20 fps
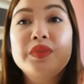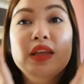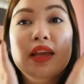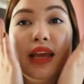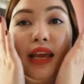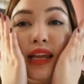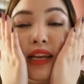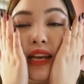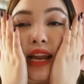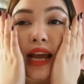
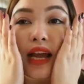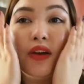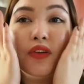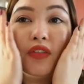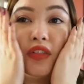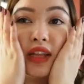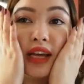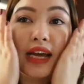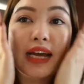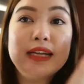And now
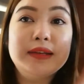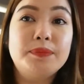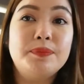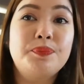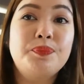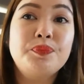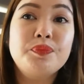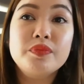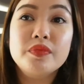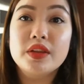that
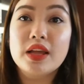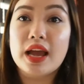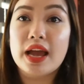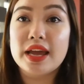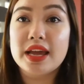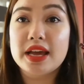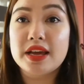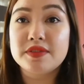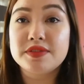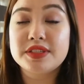I
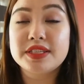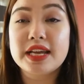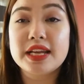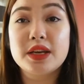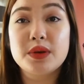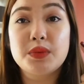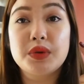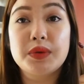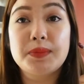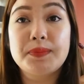have set it
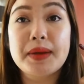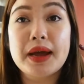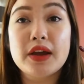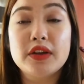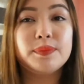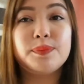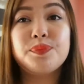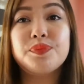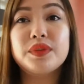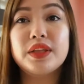with powder,
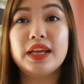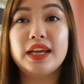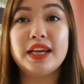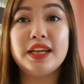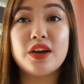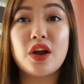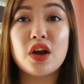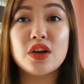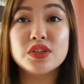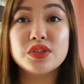it
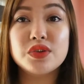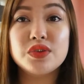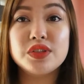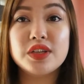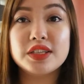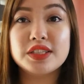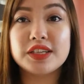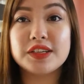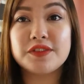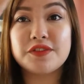also
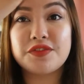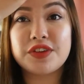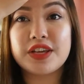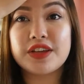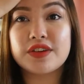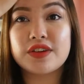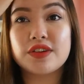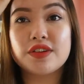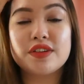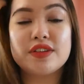doesn't
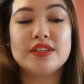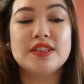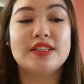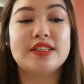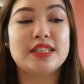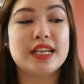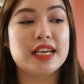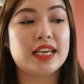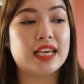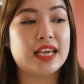feel
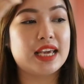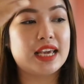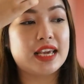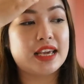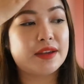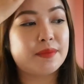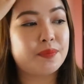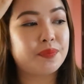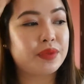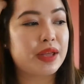sticky
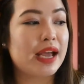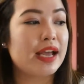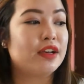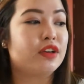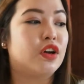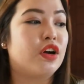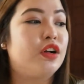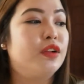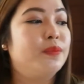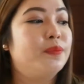at all.